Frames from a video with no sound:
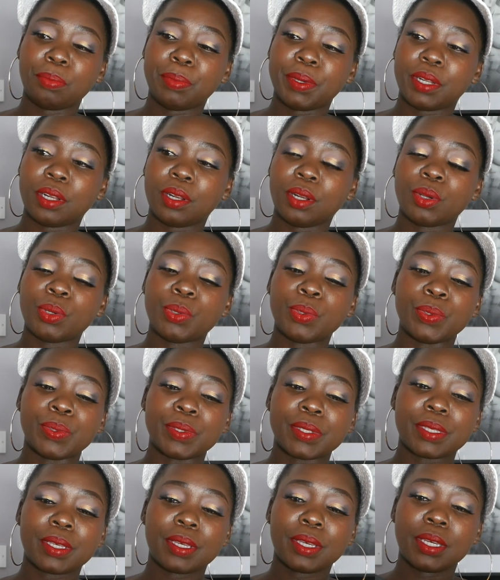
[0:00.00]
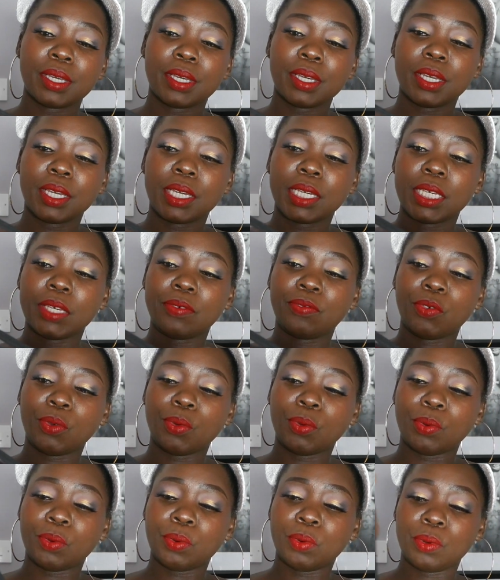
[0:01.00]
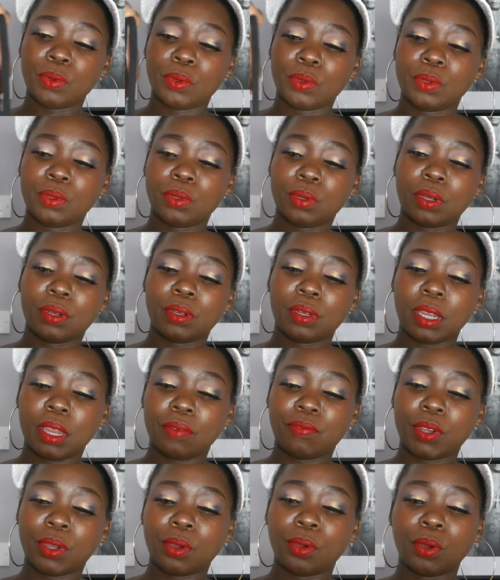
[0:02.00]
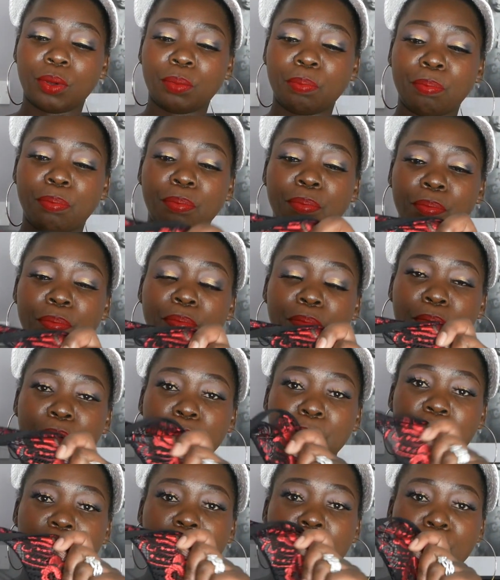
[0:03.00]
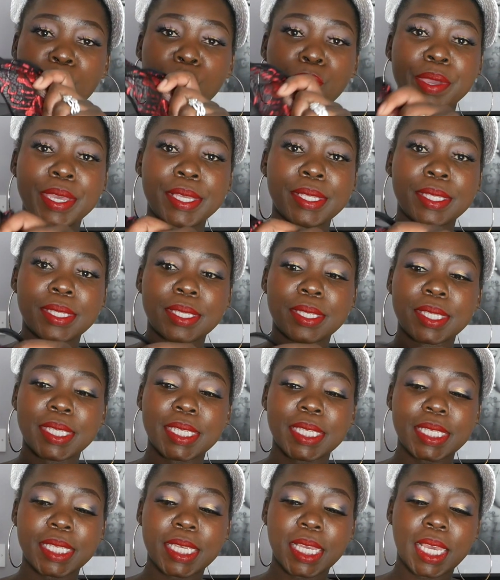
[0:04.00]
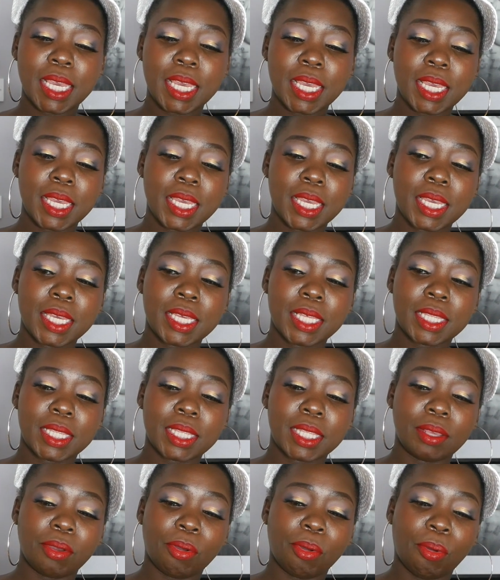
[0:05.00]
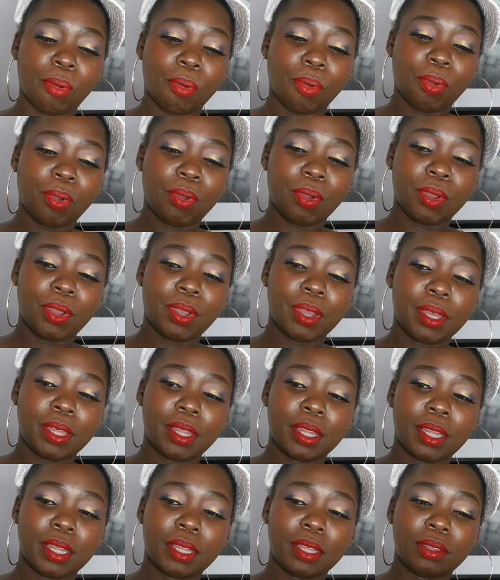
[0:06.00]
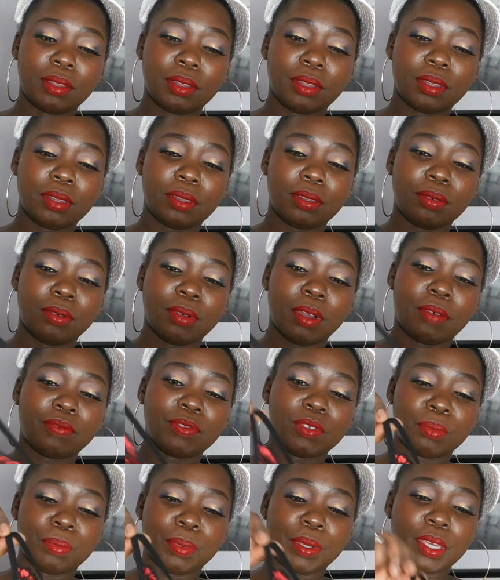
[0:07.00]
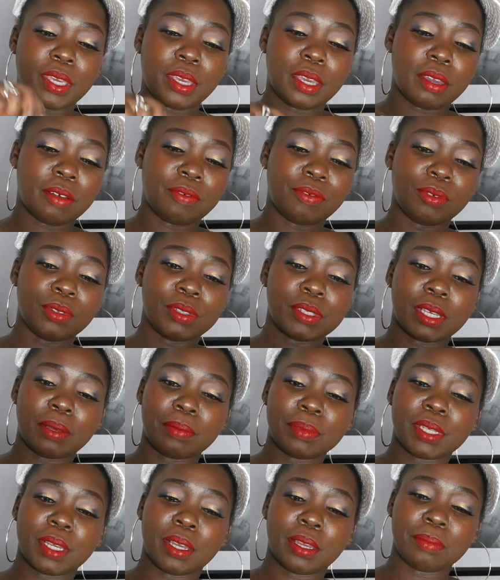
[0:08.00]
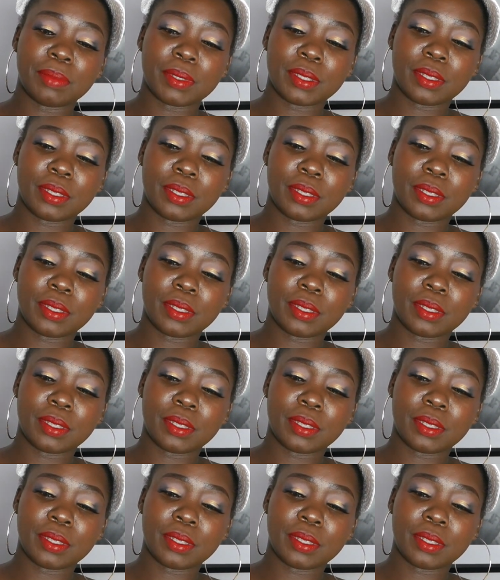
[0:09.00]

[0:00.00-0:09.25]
bit loose if you haven't got big boobies. So you have to be careful sometimes.